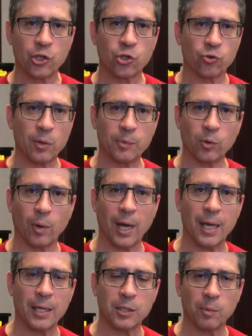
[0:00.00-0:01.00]
stripped
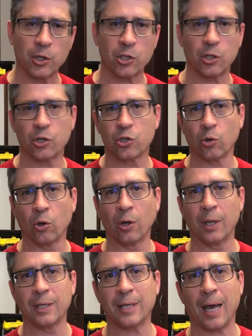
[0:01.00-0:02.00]
away as much of the
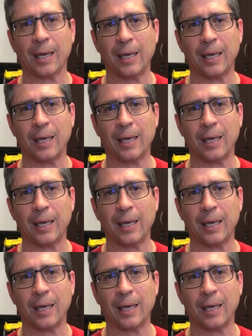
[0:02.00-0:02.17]
soil as I